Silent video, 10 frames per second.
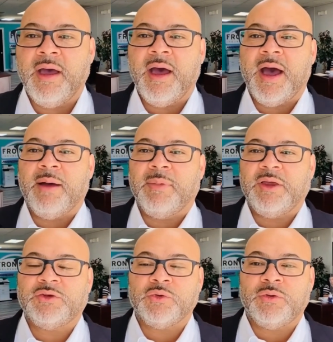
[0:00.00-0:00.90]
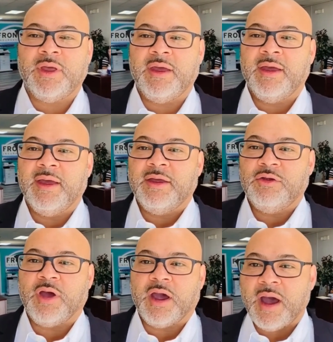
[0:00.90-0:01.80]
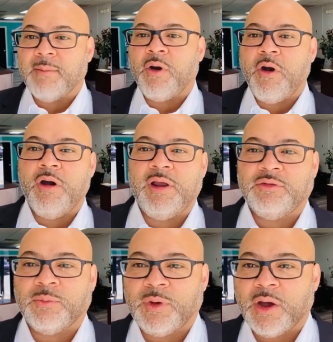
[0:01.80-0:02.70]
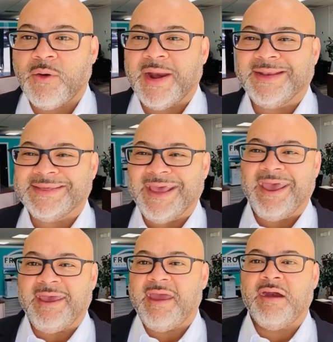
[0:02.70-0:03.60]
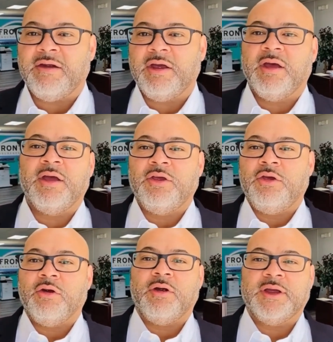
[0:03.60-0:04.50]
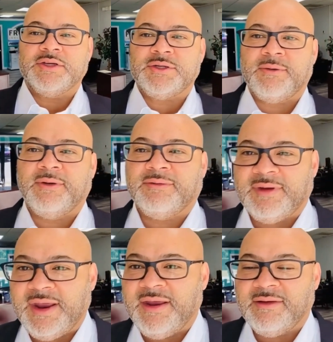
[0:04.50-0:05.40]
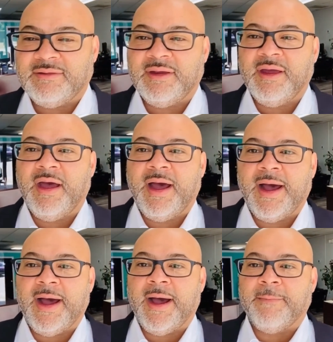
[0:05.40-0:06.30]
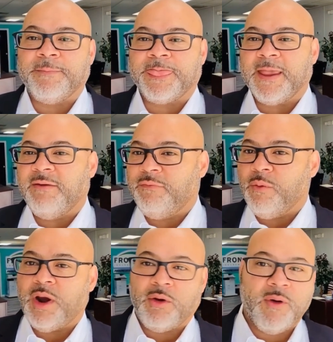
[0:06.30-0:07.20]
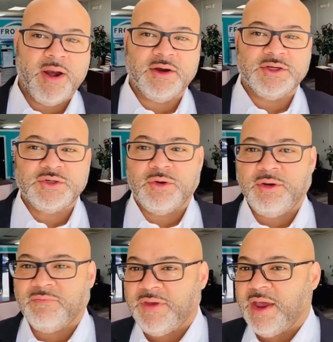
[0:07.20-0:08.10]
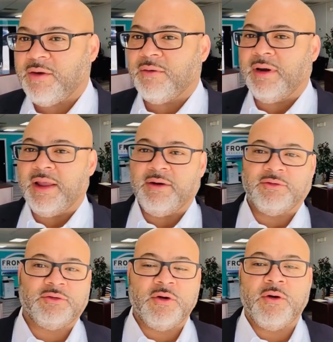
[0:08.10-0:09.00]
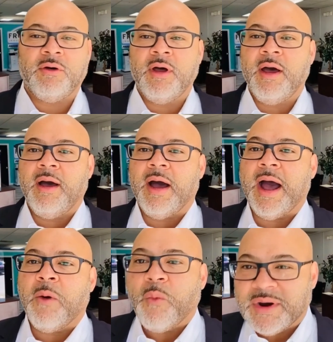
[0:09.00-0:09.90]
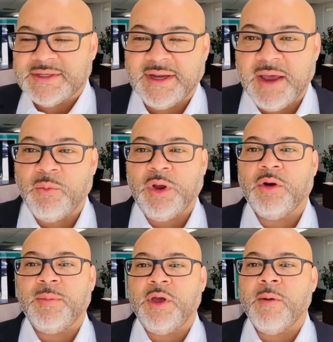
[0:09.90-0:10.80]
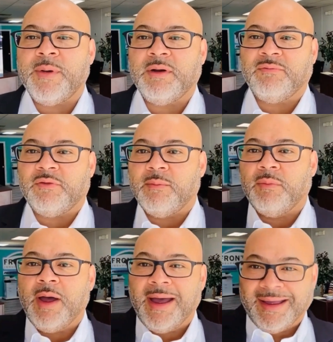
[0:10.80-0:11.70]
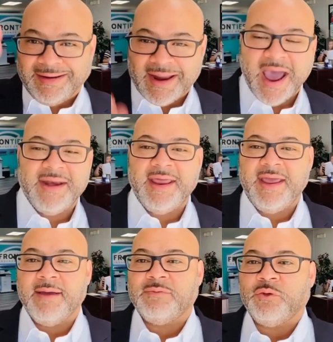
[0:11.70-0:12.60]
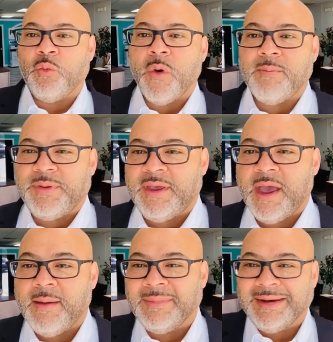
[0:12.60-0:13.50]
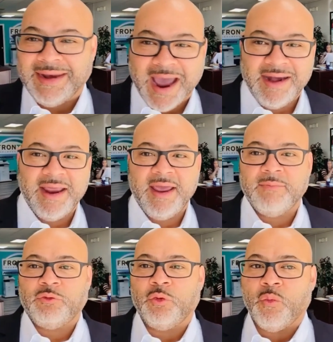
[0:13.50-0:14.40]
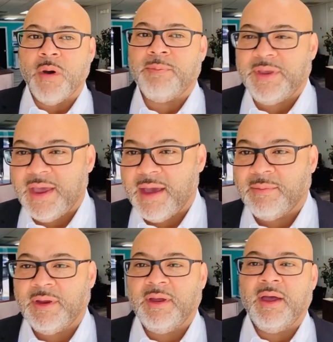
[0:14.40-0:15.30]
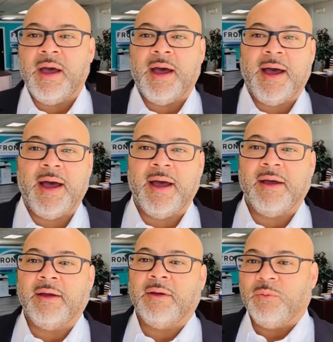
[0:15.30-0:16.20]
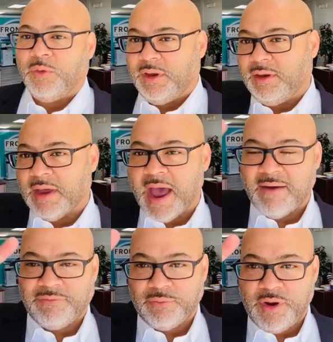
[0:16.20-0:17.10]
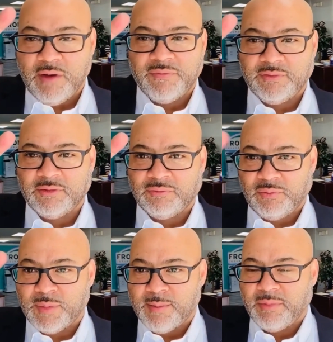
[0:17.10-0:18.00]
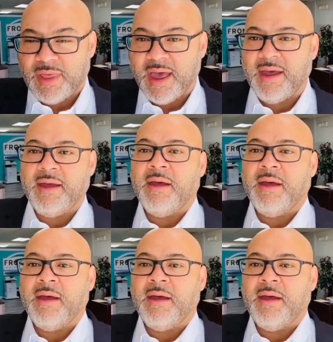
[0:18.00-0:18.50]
Uh, make sure that you can come early so we can go ahead and take care your insurance needs um, if you want to go ahead and insure your vehicle, let us know. Uh, once again, we're going to be opening from 9 a.m. to 1 p.m., 9 a.m. to 1 p.m. Uh, we have three offices, remember that.